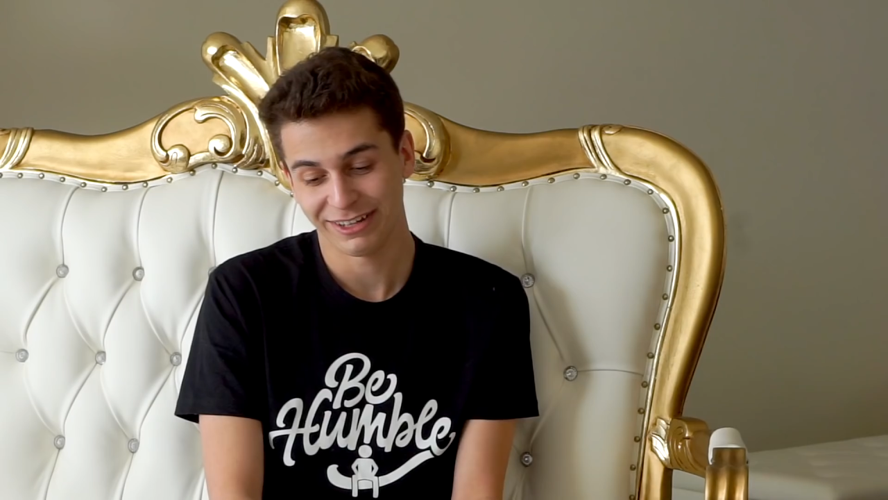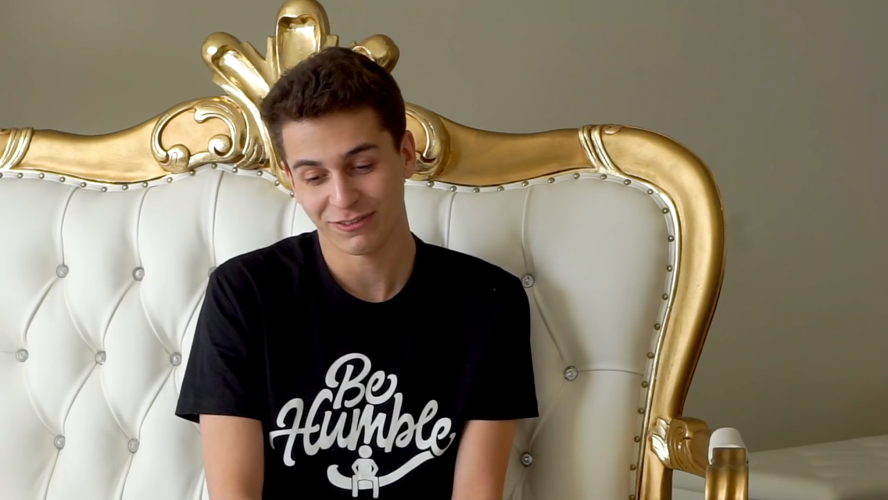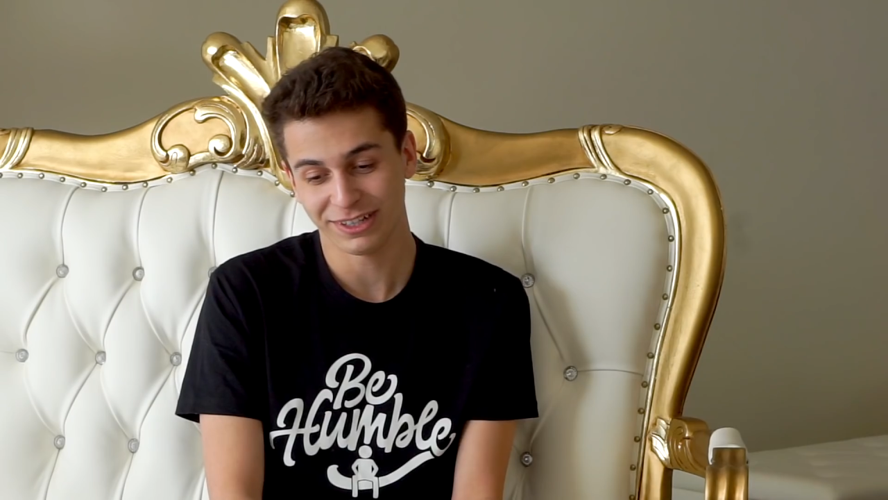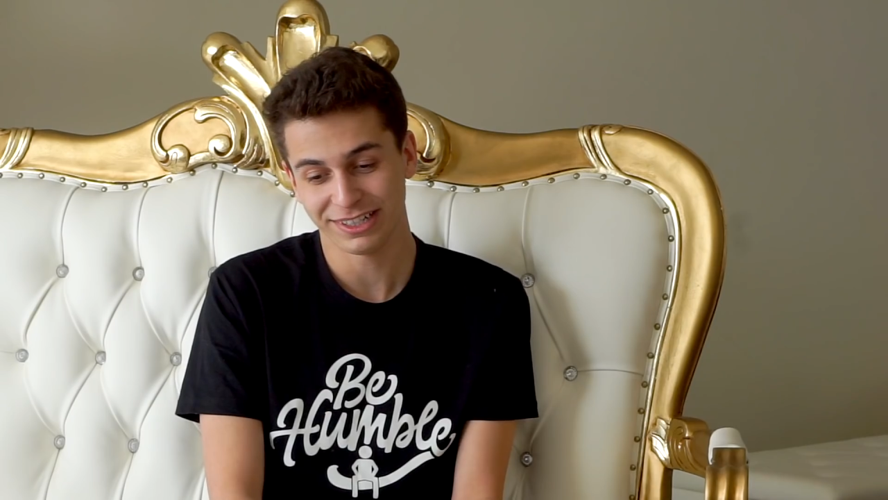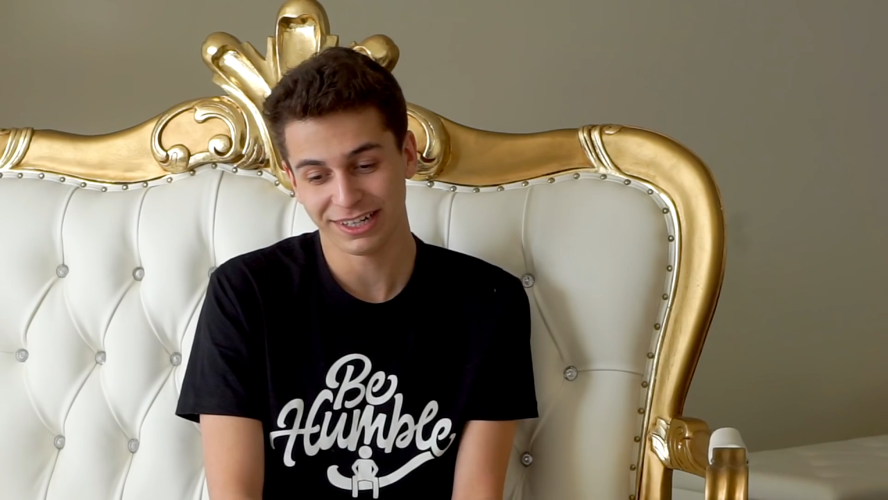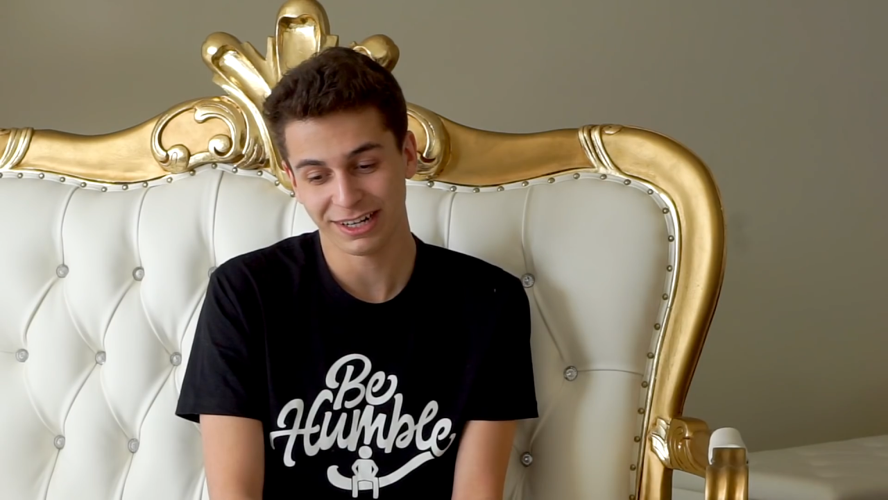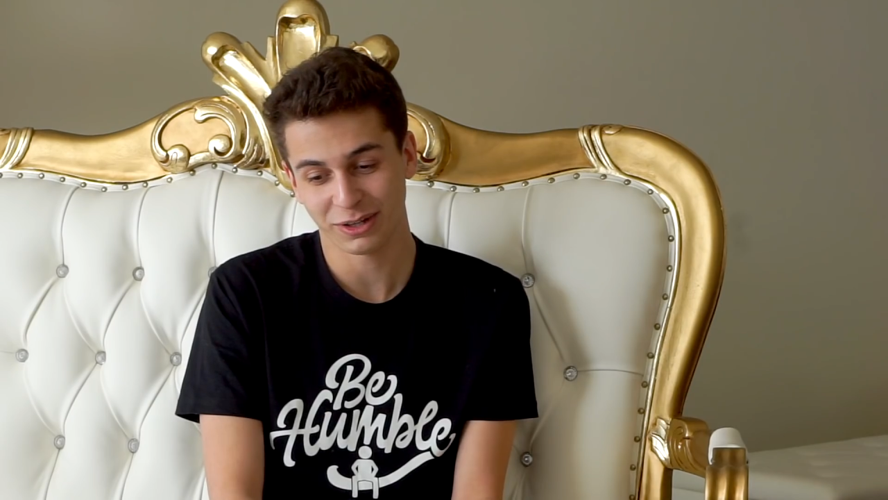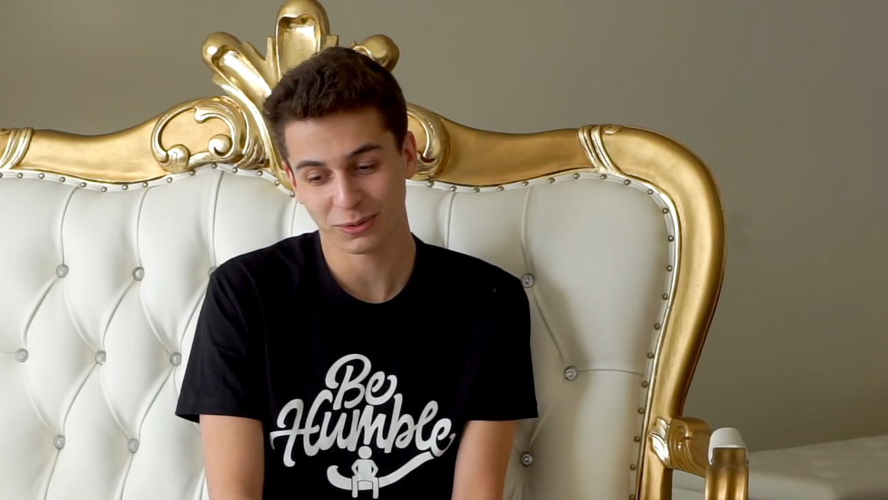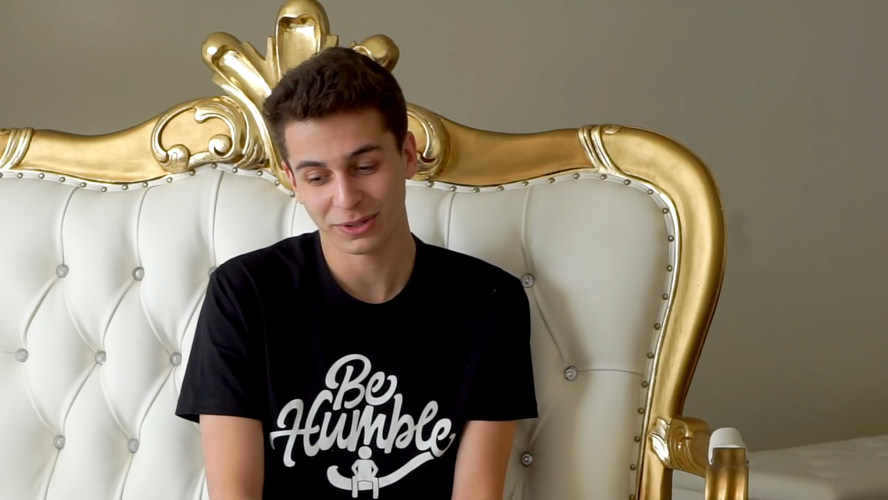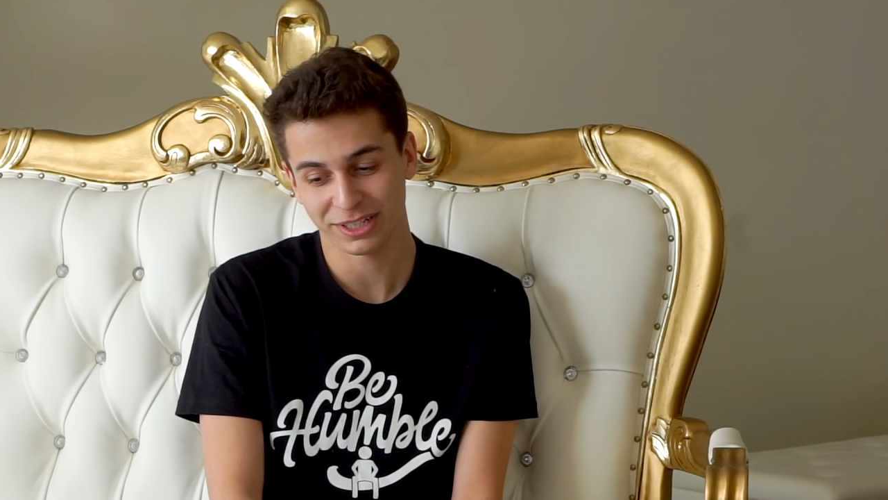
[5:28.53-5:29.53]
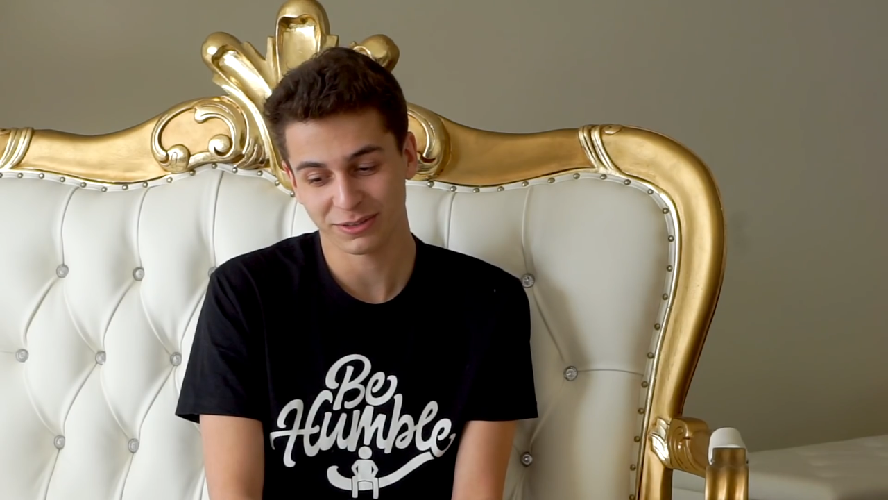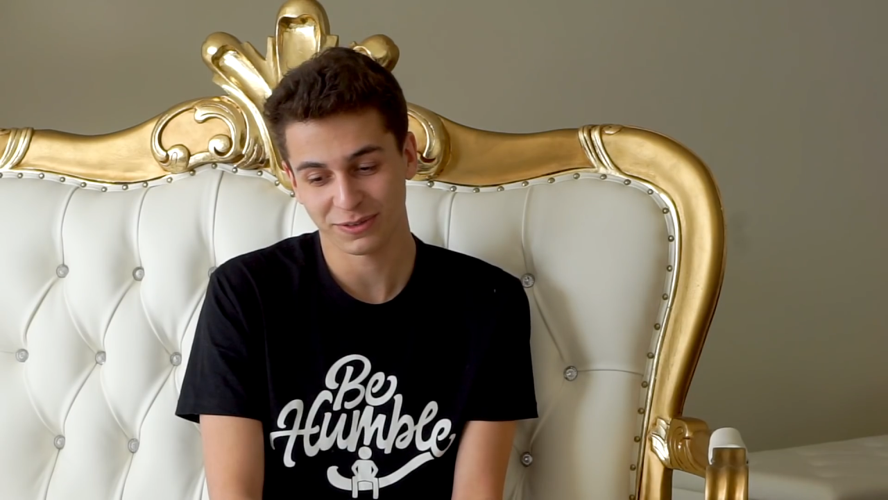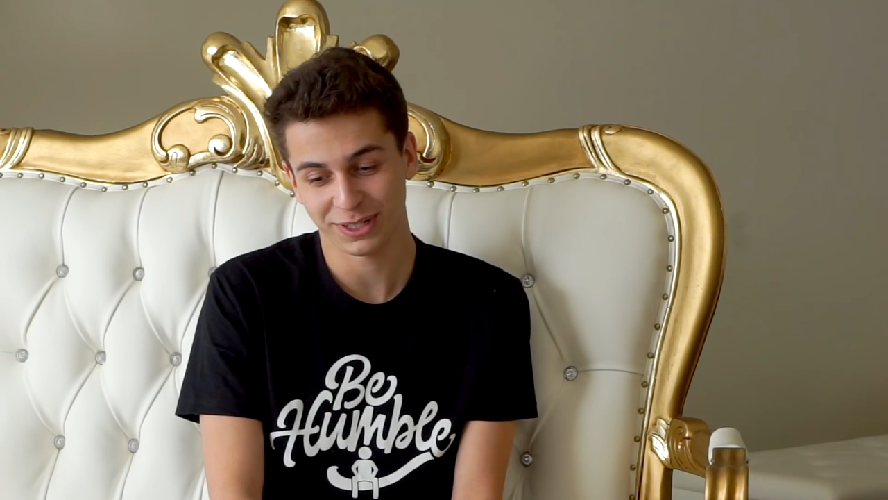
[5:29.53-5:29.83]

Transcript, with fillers: if I did another one of these